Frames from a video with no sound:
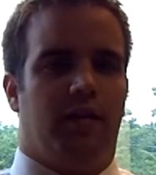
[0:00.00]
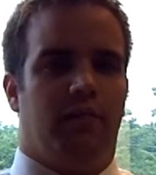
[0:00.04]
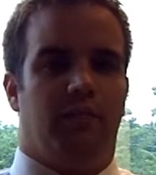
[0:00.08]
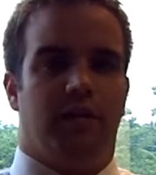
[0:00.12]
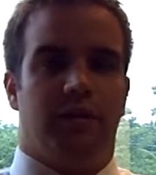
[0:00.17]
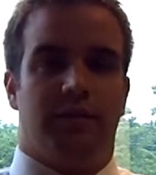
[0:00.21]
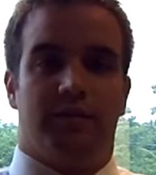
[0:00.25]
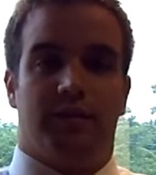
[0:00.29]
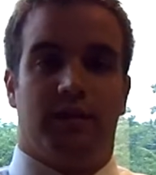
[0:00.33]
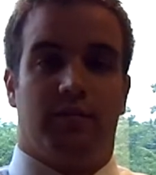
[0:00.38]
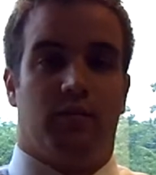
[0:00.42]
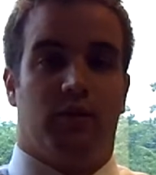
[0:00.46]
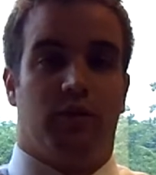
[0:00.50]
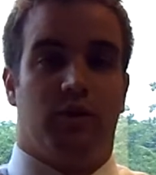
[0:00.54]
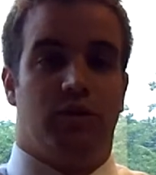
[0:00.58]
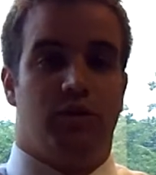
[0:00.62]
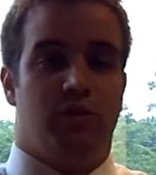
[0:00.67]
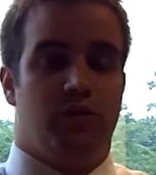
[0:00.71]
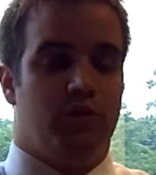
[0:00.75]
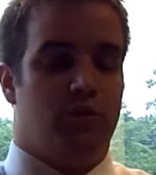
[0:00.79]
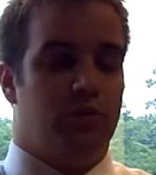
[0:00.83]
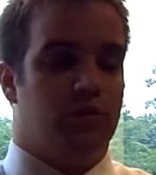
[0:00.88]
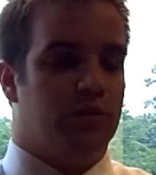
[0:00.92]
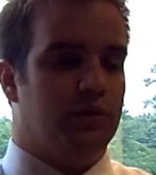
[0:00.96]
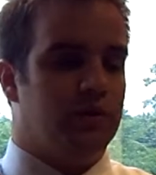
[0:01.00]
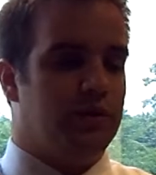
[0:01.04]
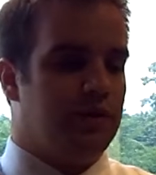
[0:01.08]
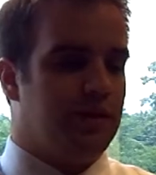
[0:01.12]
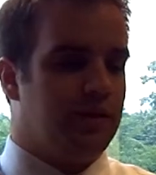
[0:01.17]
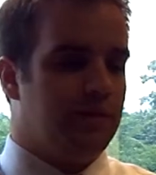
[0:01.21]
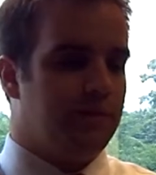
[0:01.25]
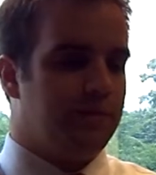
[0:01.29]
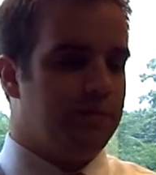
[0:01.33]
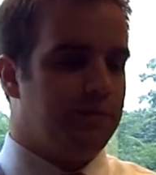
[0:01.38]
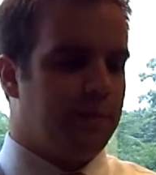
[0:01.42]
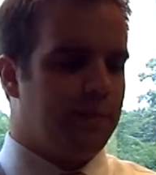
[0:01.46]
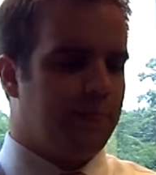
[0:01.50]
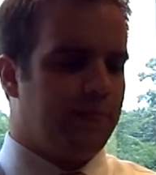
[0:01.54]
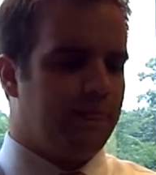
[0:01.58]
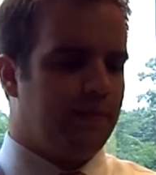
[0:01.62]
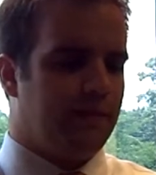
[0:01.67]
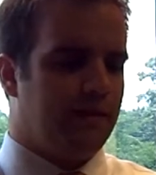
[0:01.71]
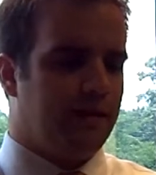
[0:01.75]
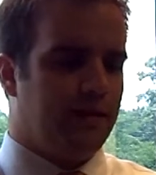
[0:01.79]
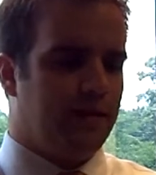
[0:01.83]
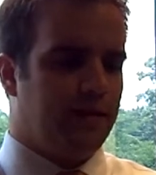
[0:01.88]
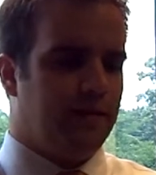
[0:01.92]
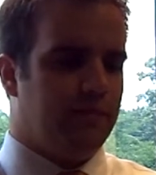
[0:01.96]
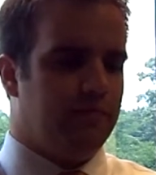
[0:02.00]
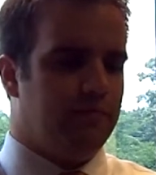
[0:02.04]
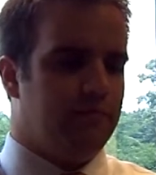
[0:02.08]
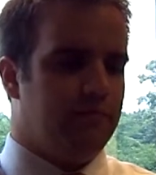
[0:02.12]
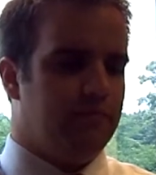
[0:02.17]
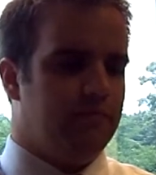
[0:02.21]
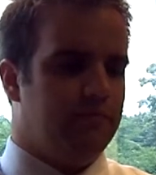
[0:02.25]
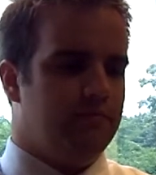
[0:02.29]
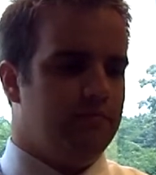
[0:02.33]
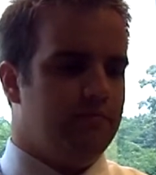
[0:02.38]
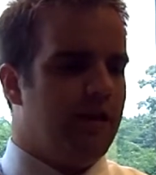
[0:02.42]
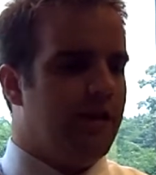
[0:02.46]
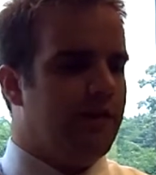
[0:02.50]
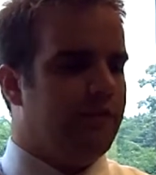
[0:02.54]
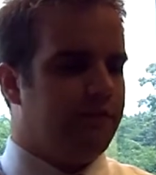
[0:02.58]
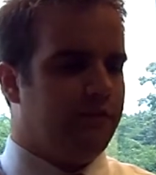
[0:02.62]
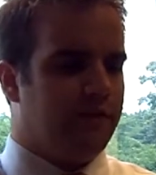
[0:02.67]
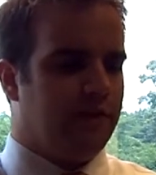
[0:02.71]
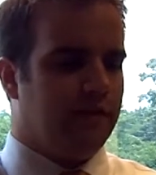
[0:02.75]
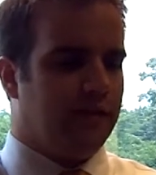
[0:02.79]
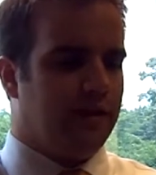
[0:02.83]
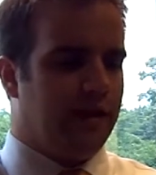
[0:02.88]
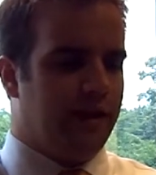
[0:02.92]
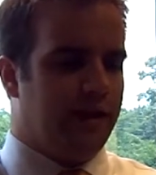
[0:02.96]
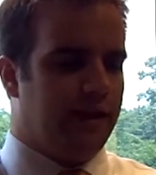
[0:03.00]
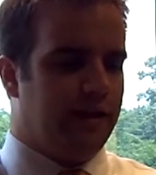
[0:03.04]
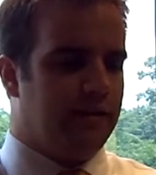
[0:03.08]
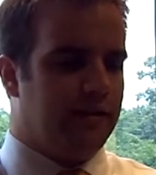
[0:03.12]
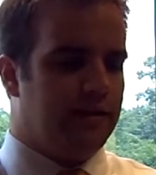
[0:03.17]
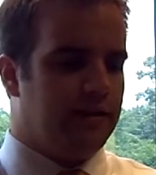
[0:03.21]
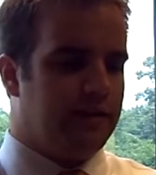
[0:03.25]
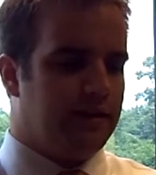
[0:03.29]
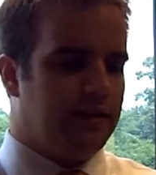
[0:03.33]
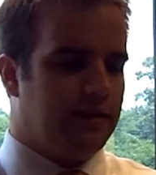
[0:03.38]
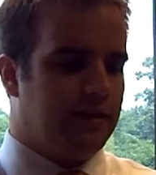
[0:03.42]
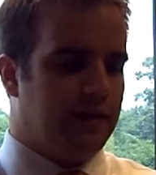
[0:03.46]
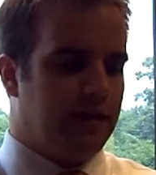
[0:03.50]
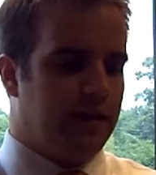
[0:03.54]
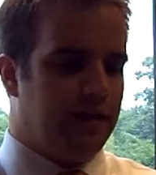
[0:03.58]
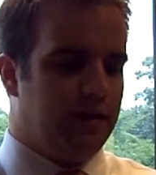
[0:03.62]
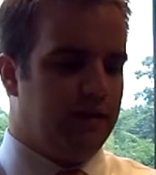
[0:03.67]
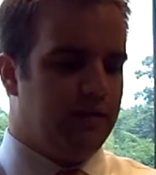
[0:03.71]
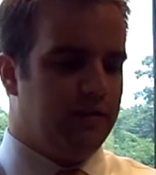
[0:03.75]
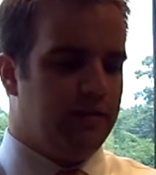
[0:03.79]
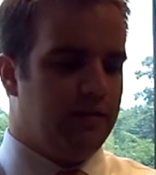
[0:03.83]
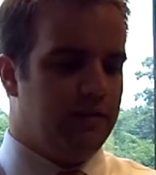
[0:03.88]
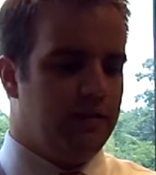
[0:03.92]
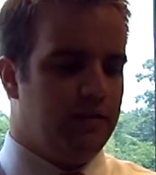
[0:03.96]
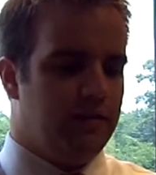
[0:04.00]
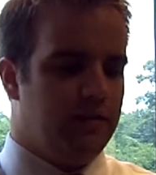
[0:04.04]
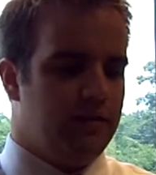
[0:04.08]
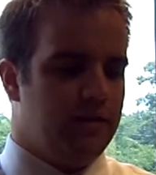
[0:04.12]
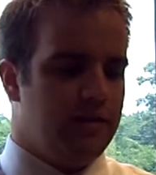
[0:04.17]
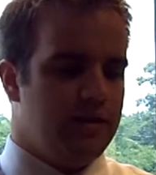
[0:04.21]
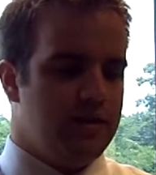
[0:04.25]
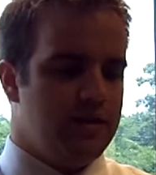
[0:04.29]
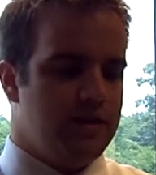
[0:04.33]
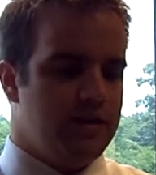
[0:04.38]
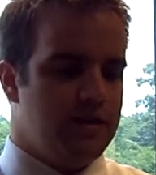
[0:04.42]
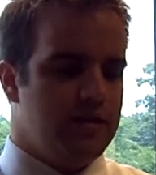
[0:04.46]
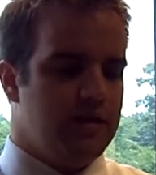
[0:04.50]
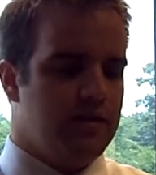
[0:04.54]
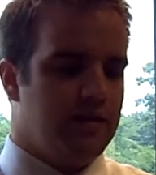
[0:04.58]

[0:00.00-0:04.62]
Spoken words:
But someone who may feel like the